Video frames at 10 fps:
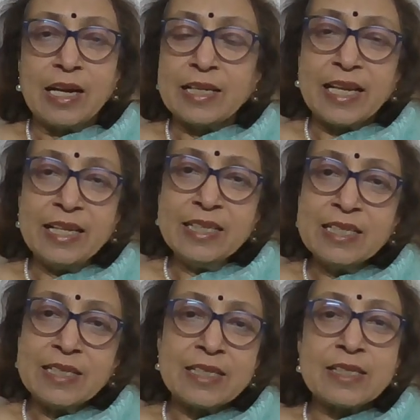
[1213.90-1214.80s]
Again,
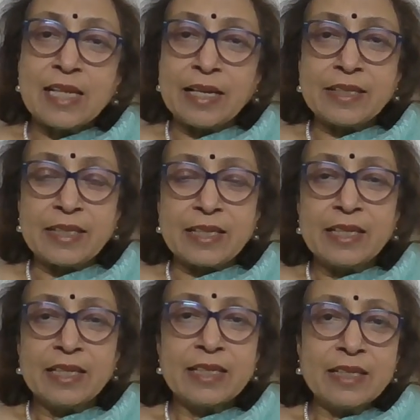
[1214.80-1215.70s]
static.
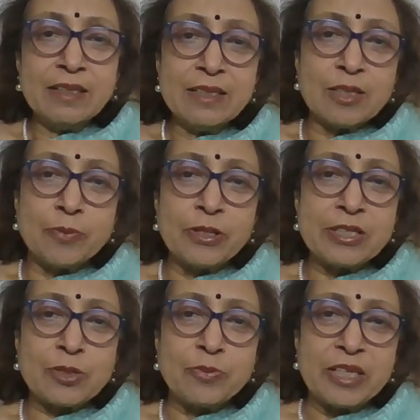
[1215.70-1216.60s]
Here is a
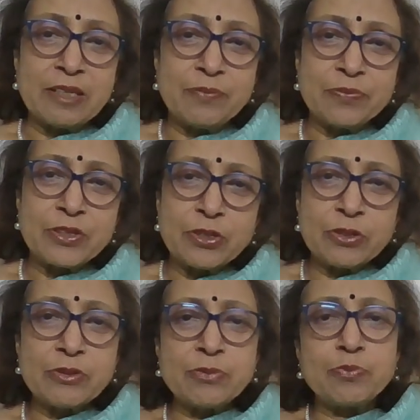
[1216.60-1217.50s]
policeman.
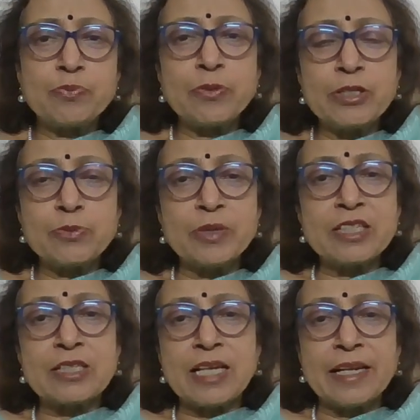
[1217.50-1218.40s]
Policeman
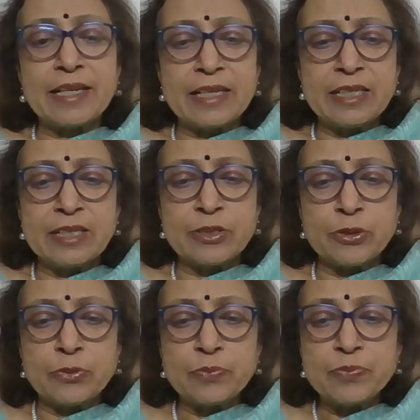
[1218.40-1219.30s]
is standing near
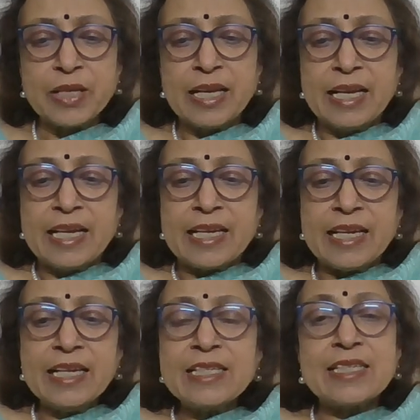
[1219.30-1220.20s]
you.
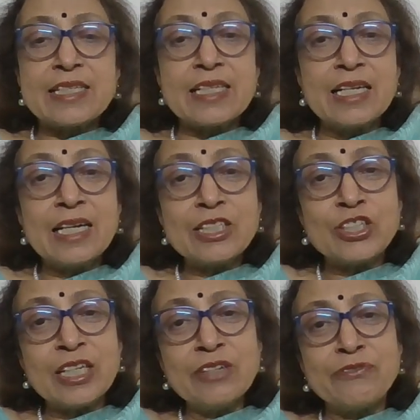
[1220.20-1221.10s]
He is
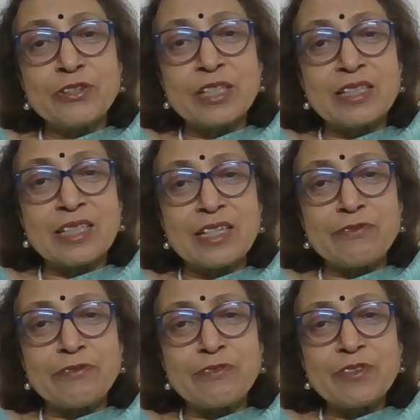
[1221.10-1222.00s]
searching for the thief.
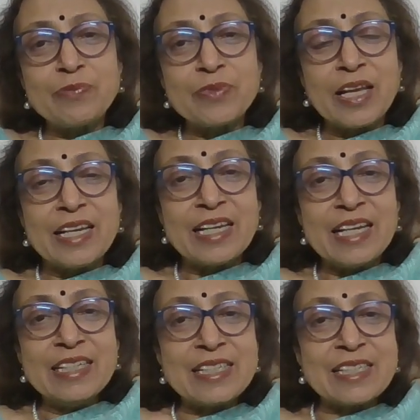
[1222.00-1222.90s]

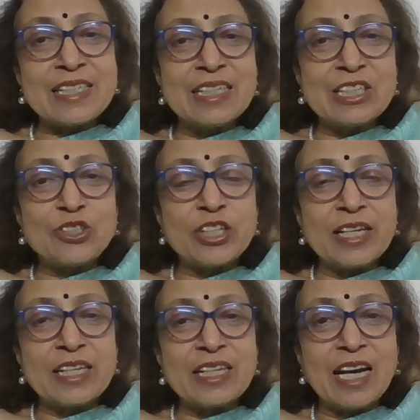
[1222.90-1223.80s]
Is
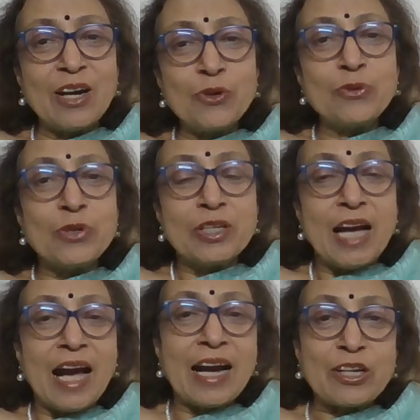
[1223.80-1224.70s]
searching. Now,
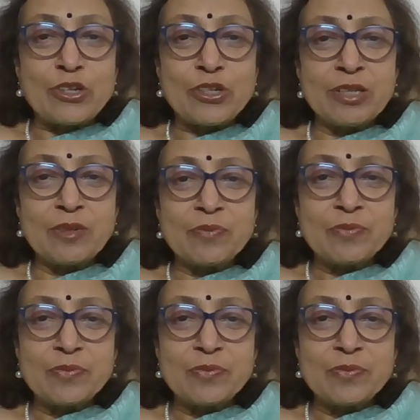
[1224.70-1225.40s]
action.